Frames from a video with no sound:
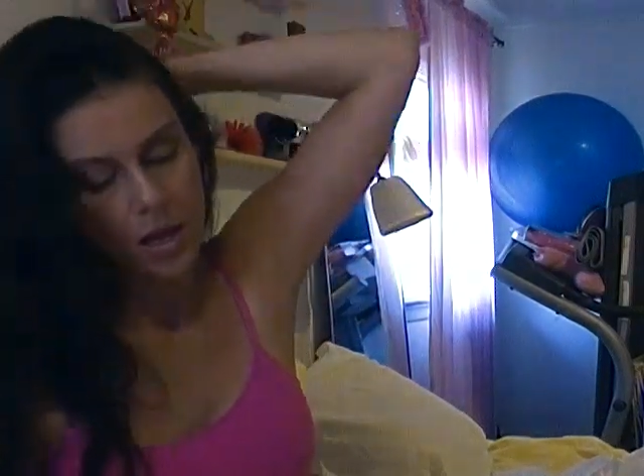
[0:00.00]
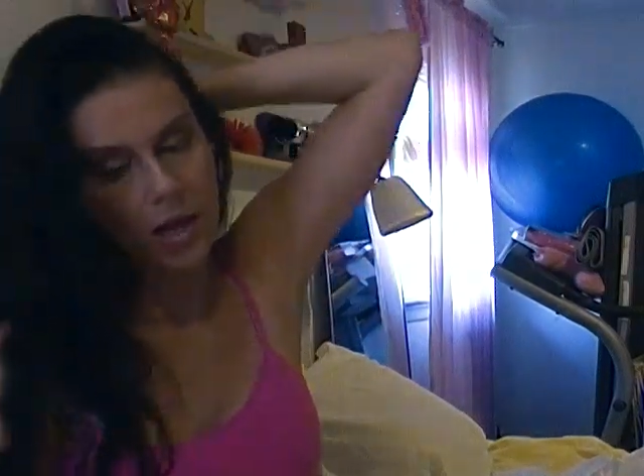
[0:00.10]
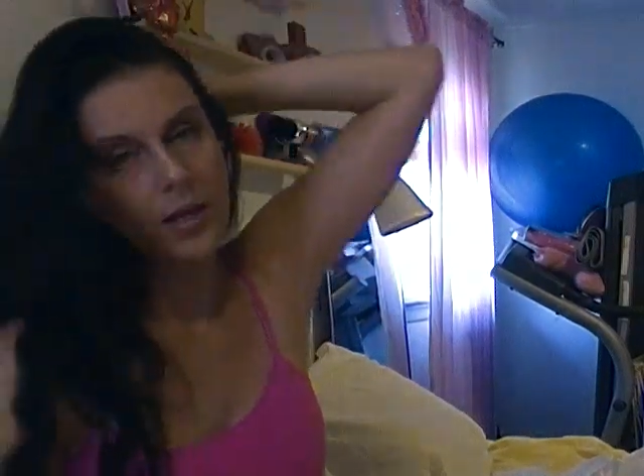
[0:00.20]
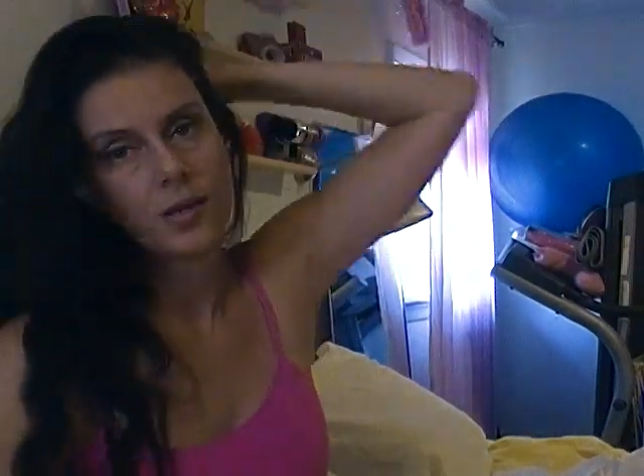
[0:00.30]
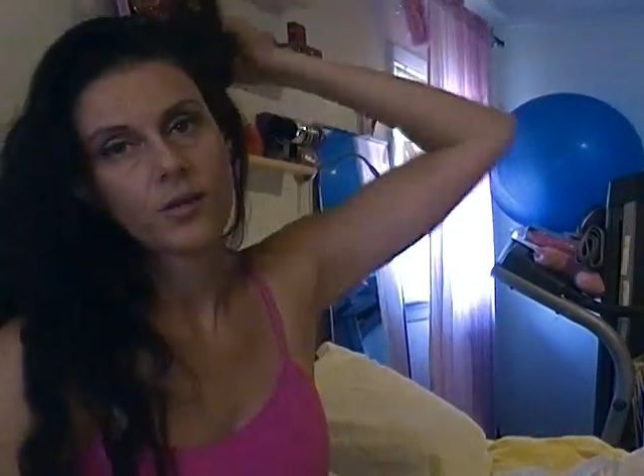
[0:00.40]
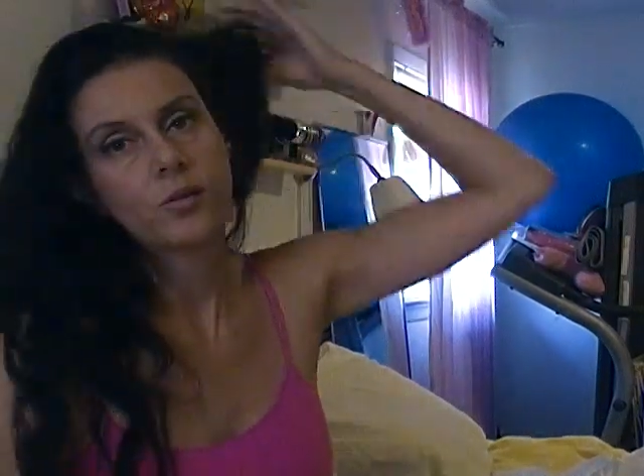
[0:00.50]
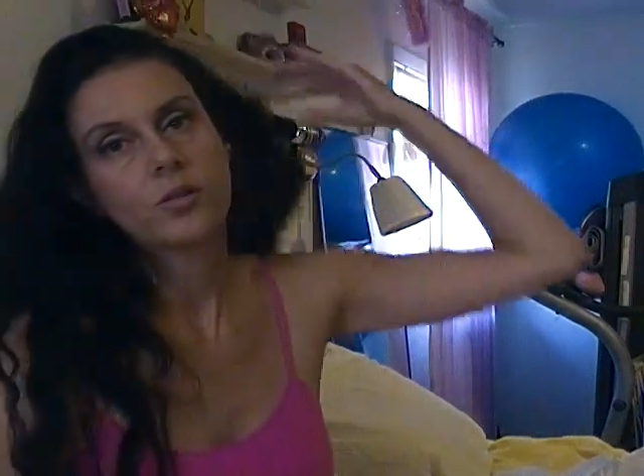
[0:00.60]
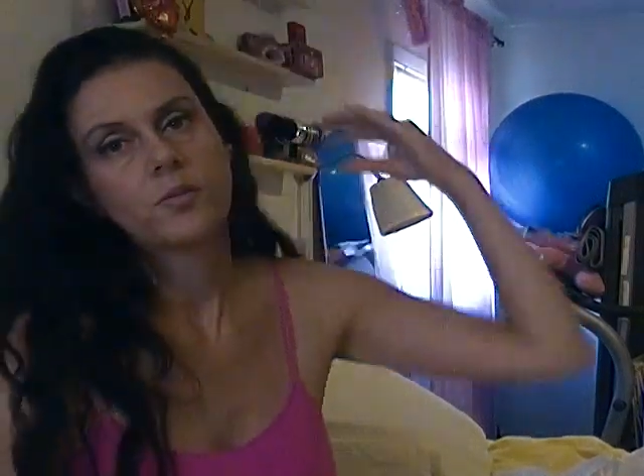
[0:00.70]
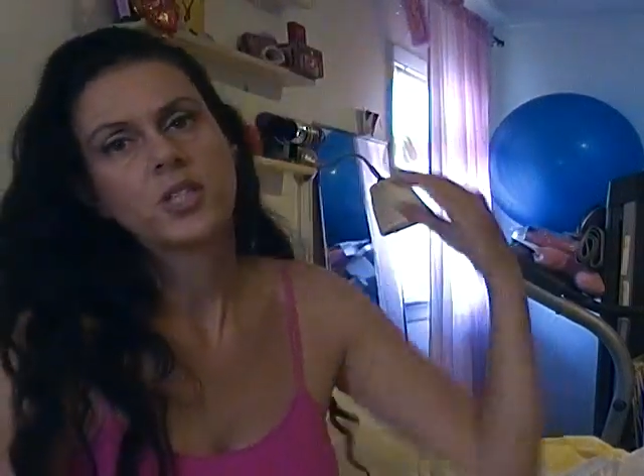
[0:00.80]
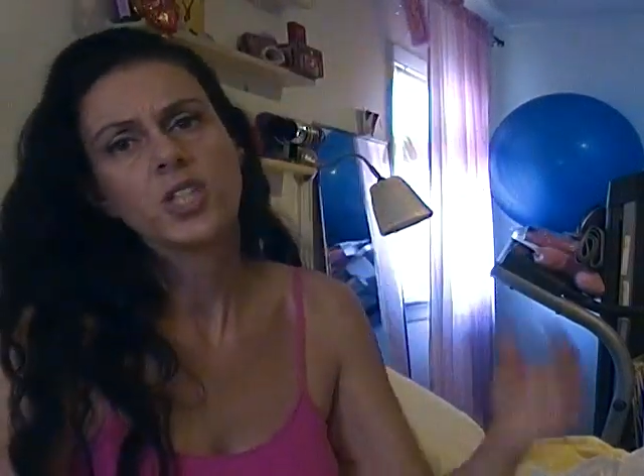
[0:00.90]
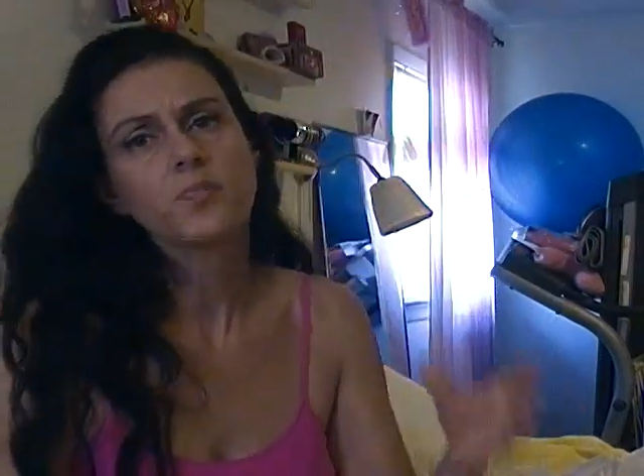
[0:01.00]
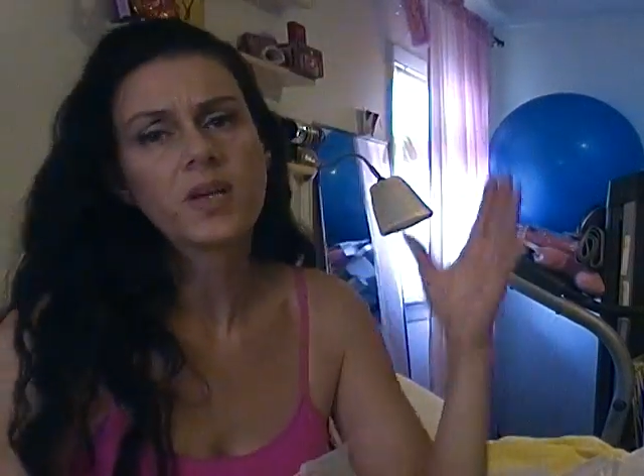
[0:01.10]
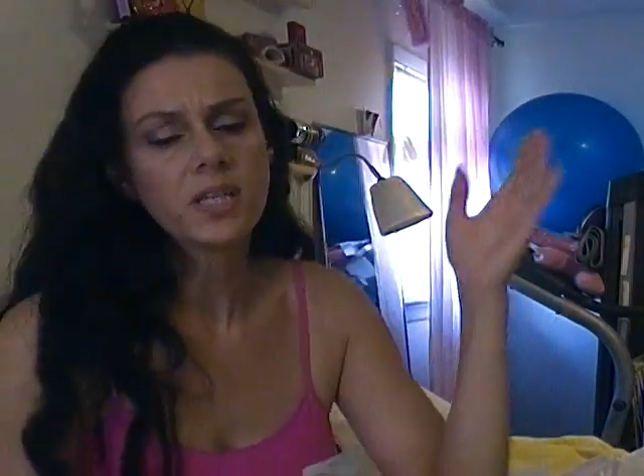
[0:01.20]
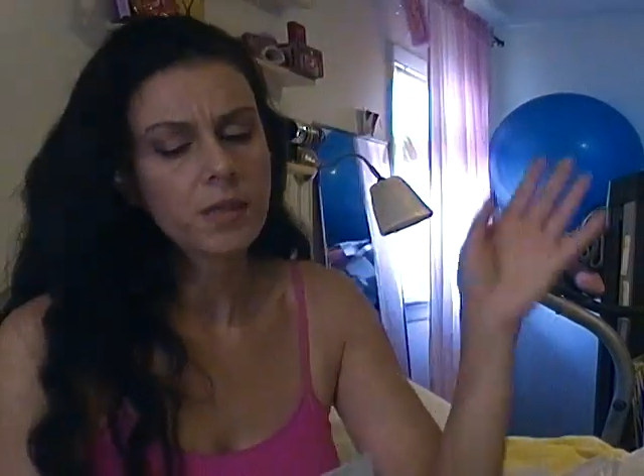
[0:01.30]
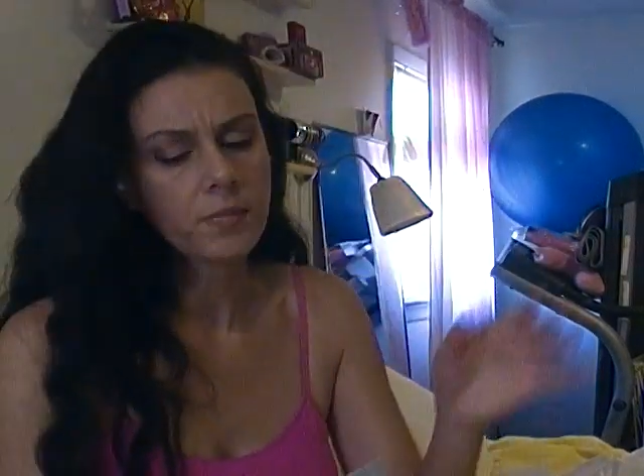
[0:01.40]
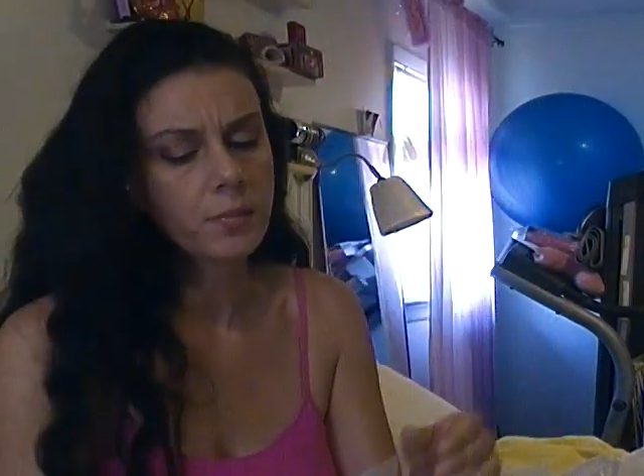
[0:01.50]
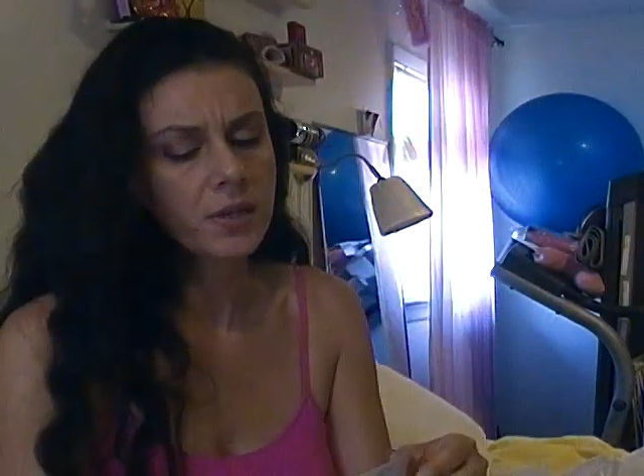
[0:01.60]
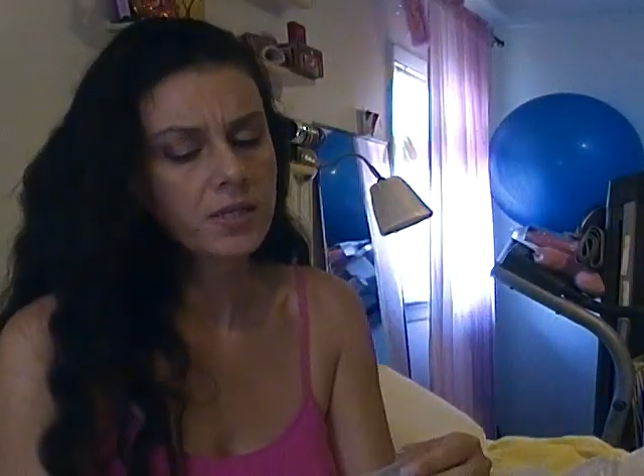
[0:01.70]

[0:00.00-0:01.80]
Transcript: And he goes to me, just pick something,